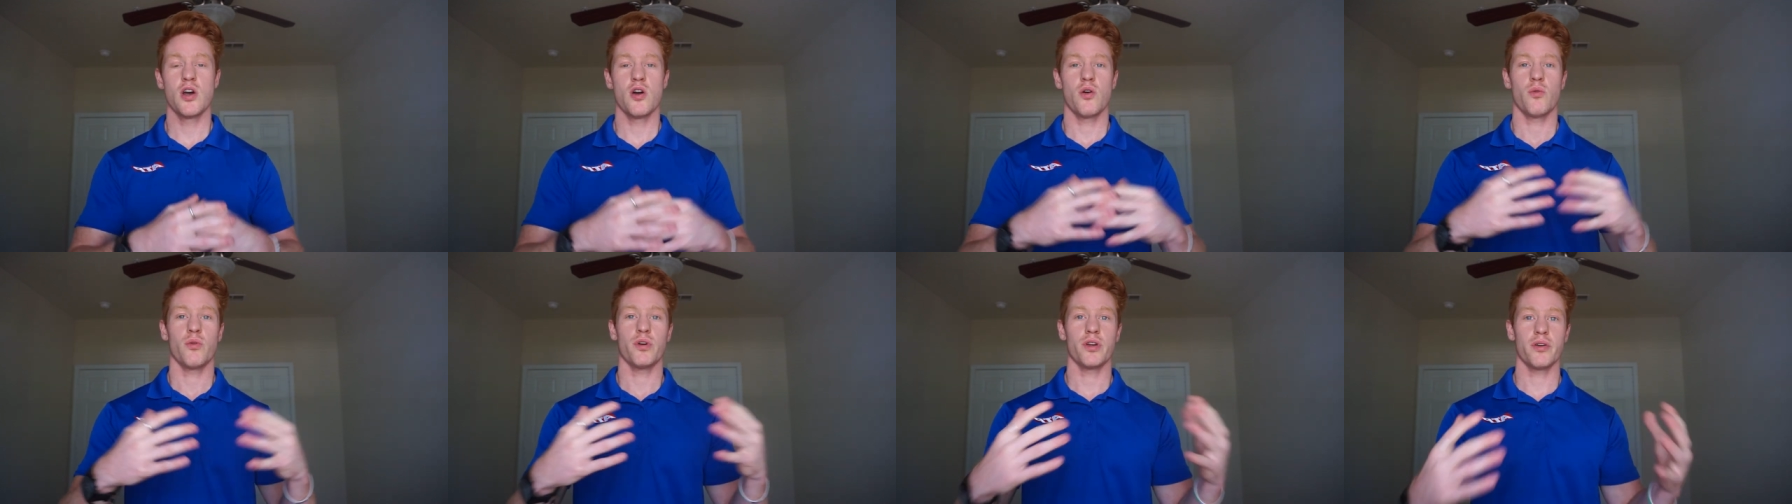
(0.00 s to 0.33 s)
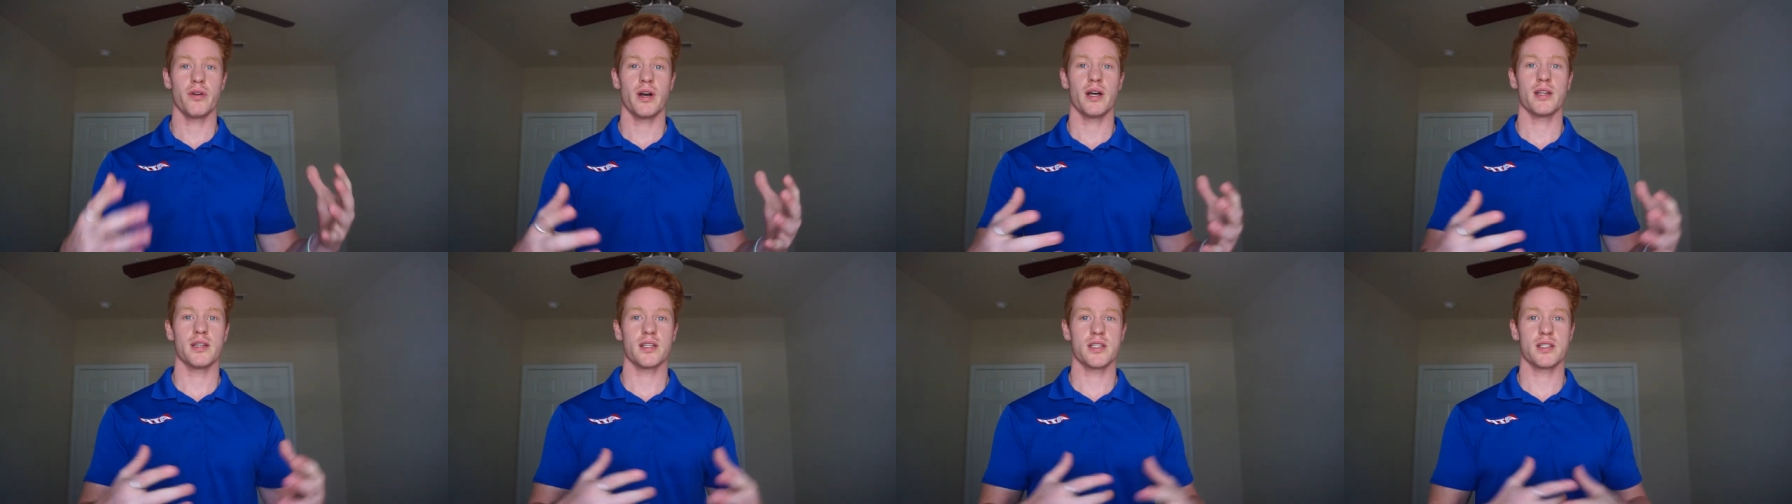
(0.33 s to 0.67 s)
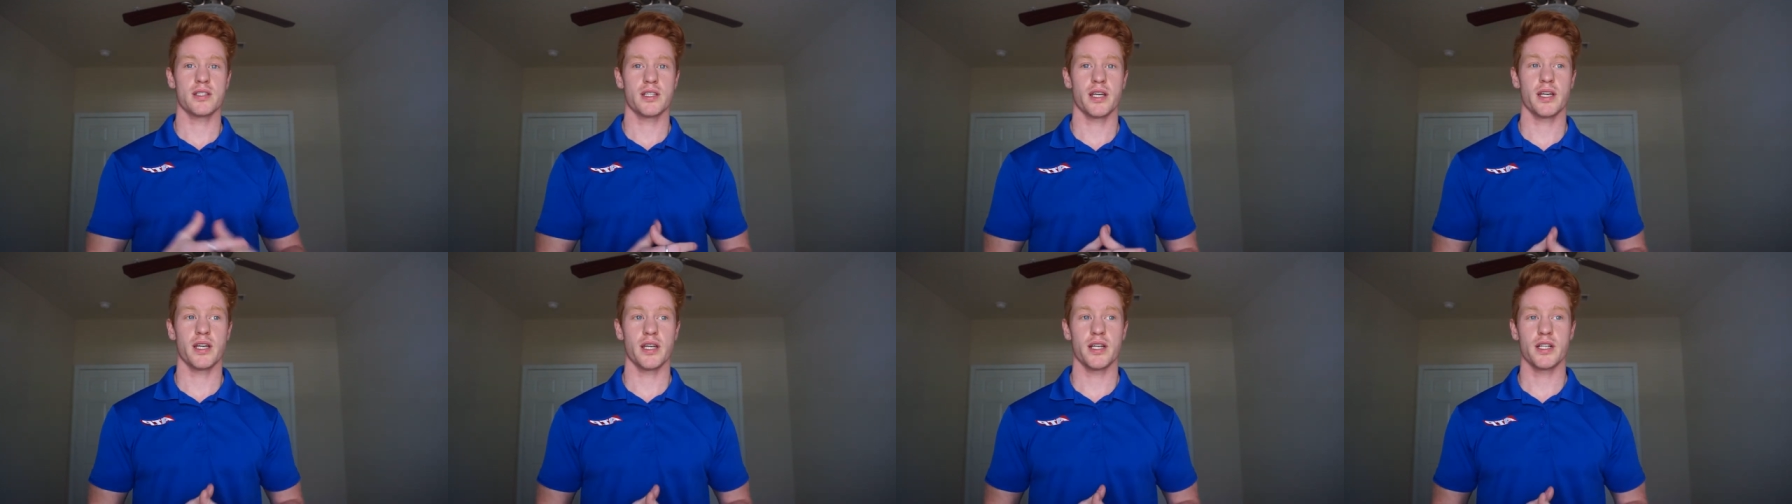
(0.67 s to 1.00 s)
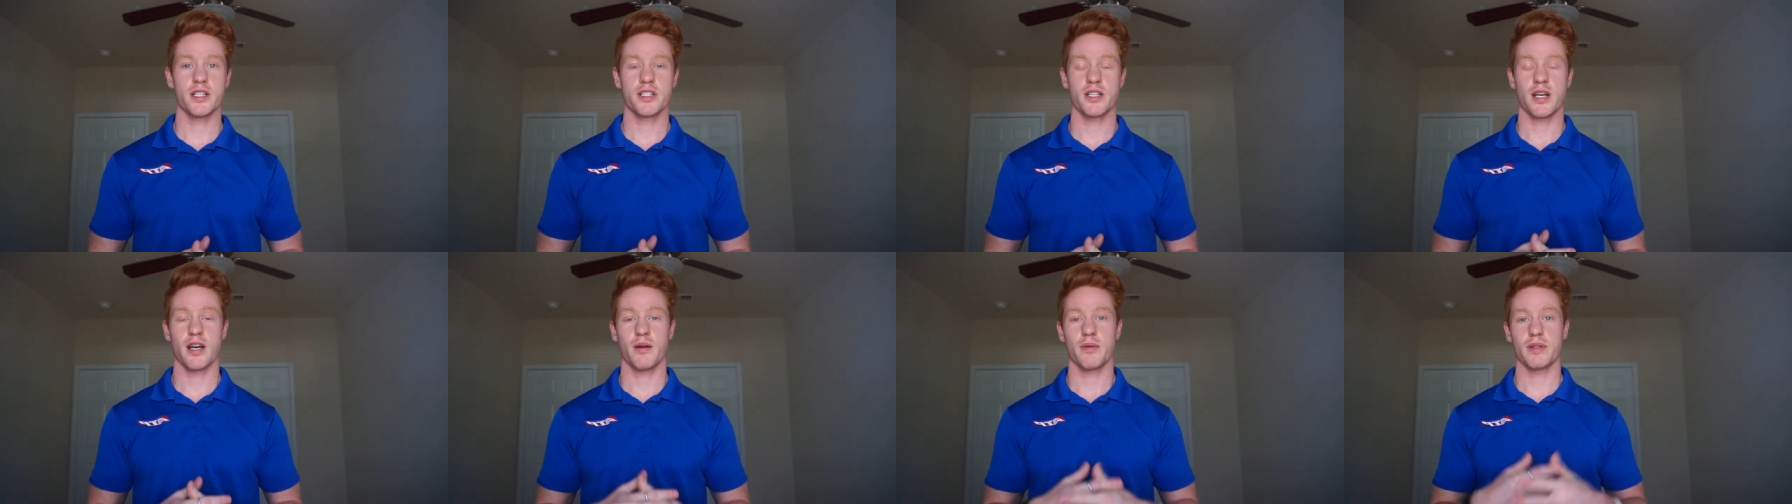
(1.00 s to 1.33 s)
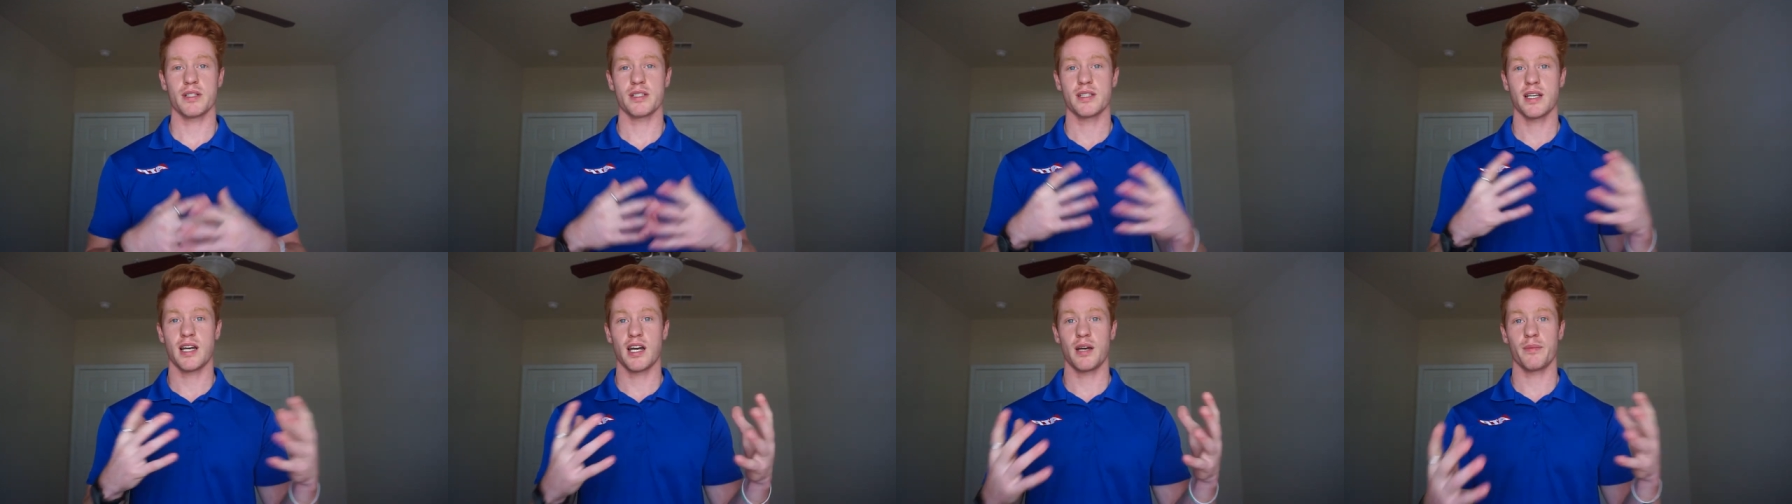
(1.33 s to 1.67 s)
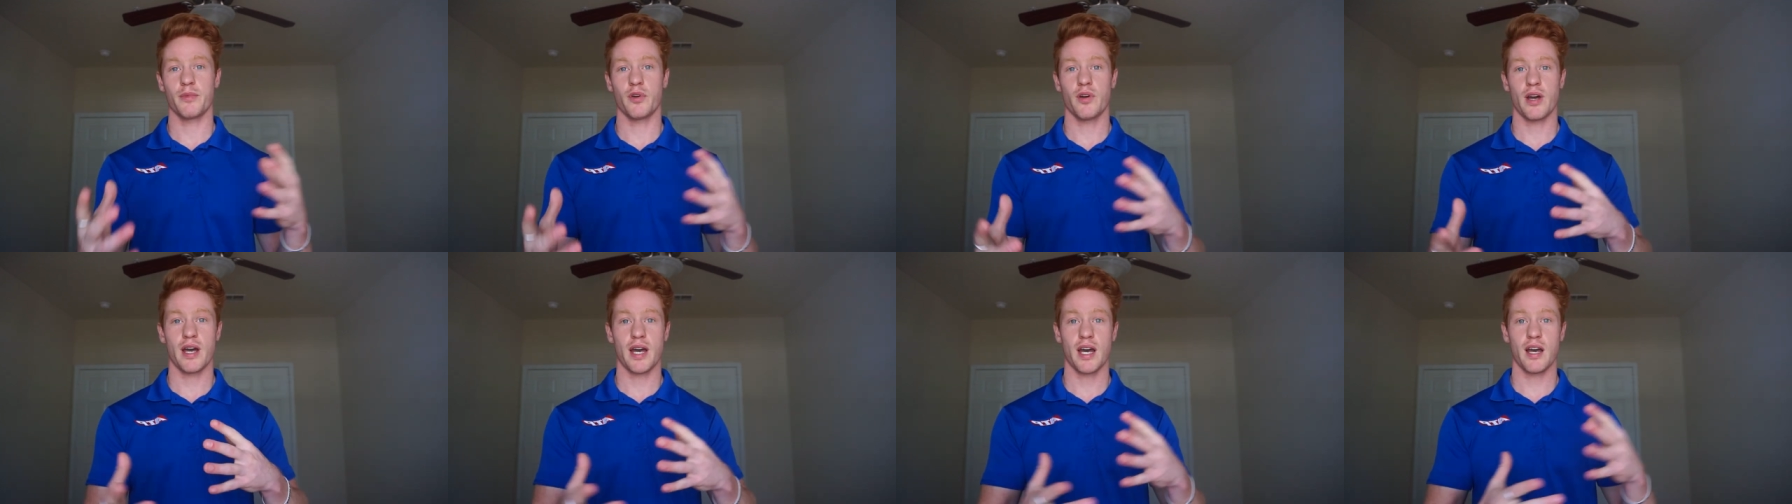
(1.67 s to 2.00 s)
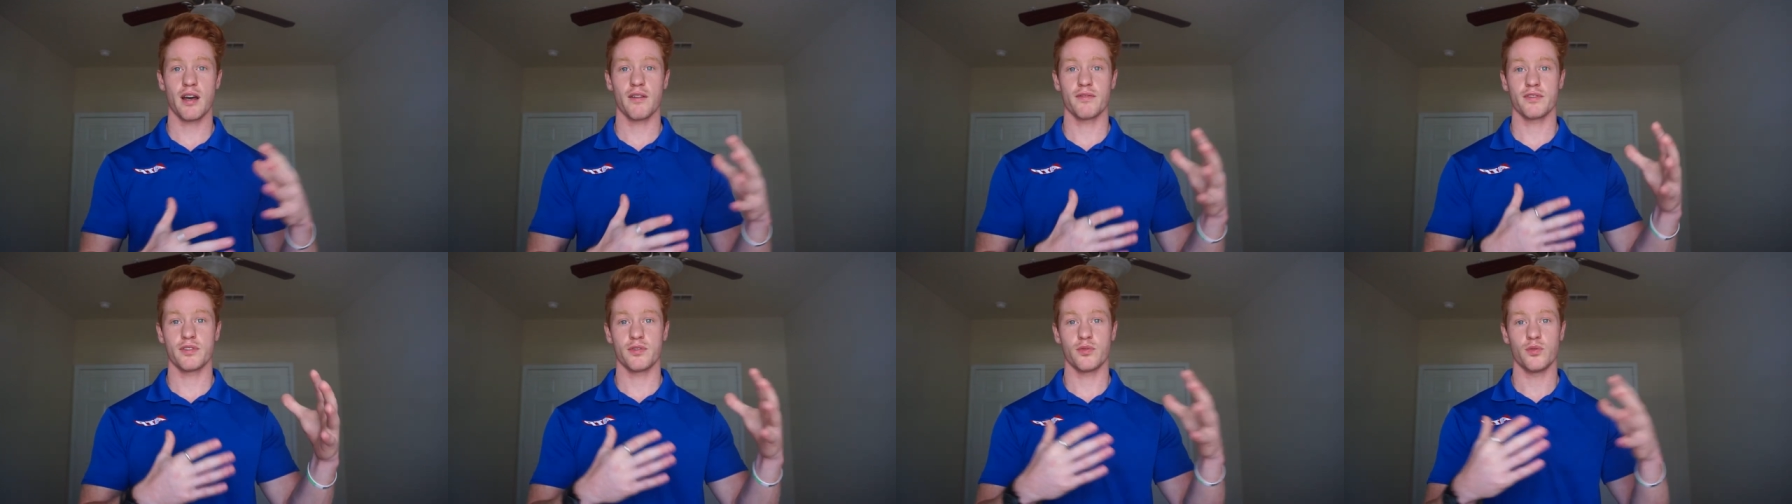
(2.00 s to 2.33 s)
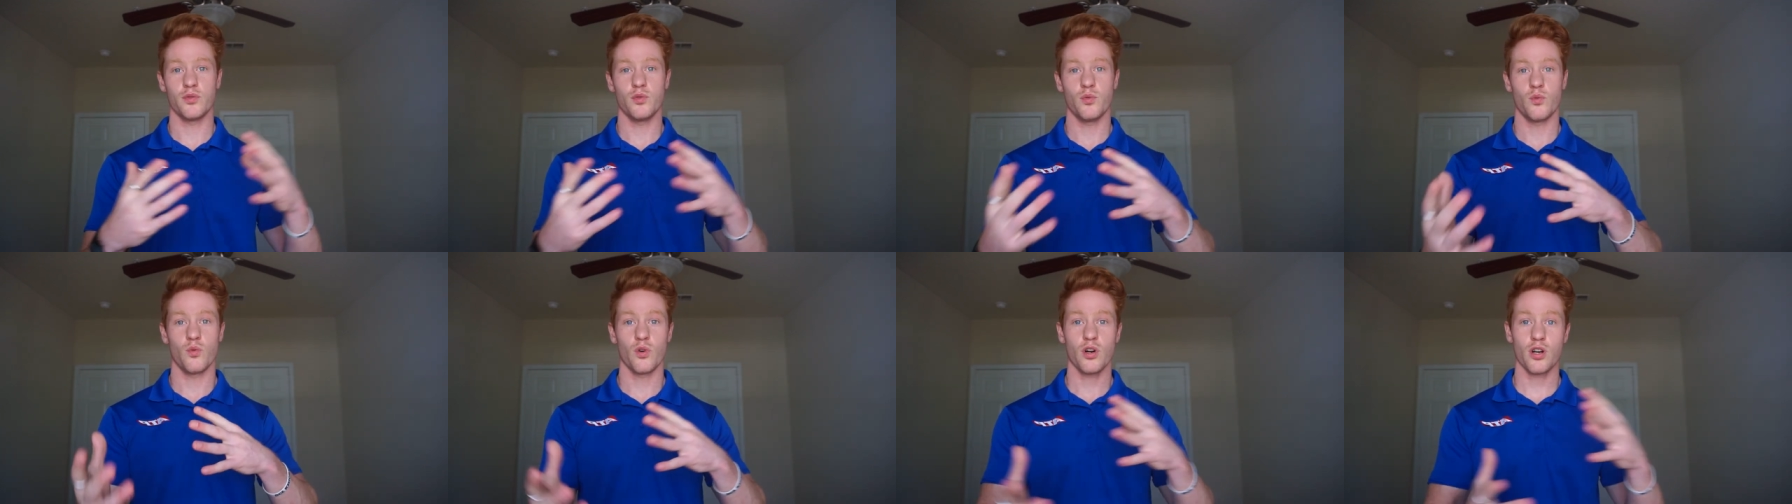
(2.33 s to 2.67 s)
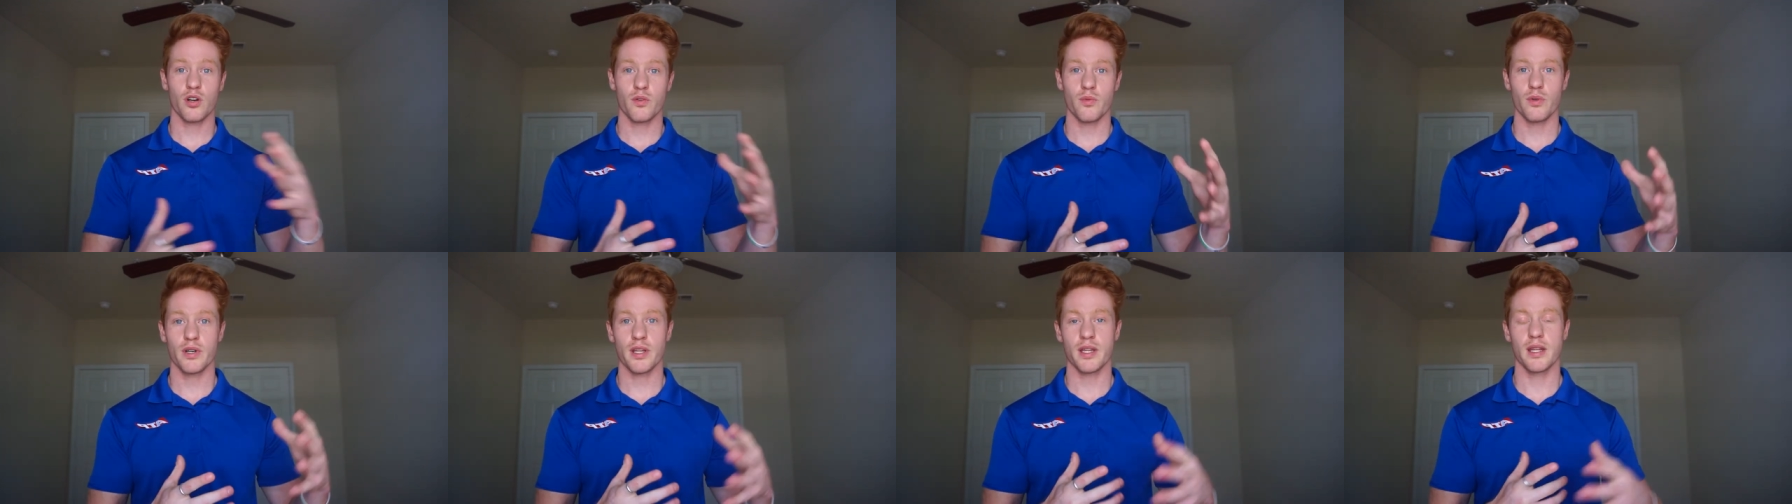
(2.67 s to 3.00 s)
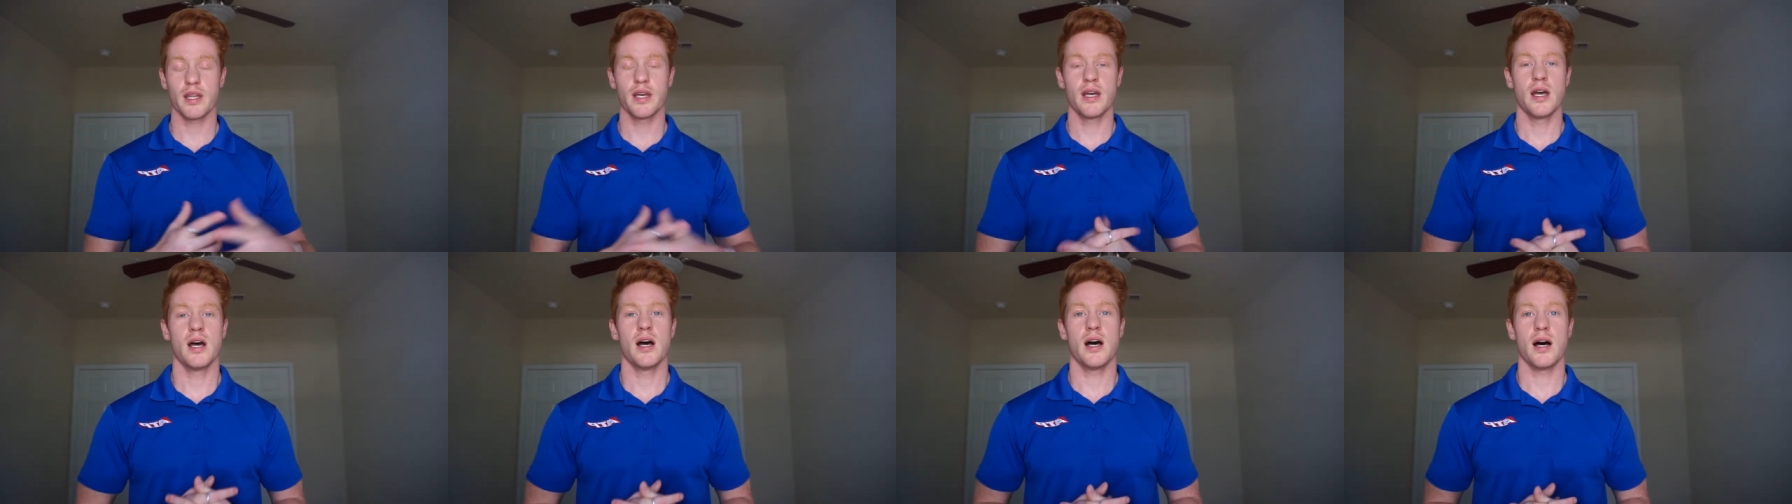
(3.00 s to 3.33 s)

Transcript: where you're at in the stage, how much time you have to work with.